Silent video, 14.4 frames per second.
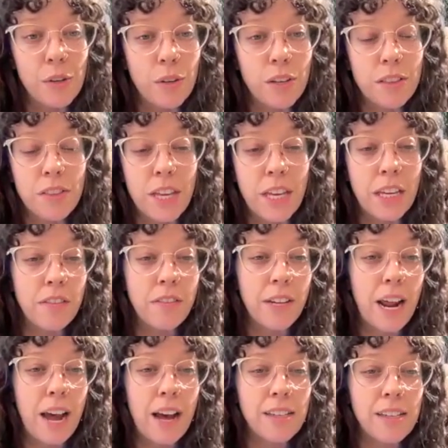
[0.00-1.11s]
You can think of
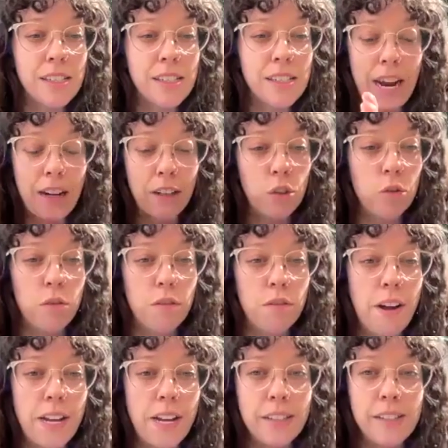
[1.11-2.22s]
it as like an actual
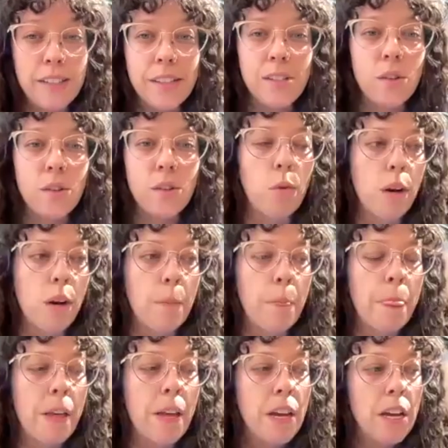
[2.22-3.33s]
fence or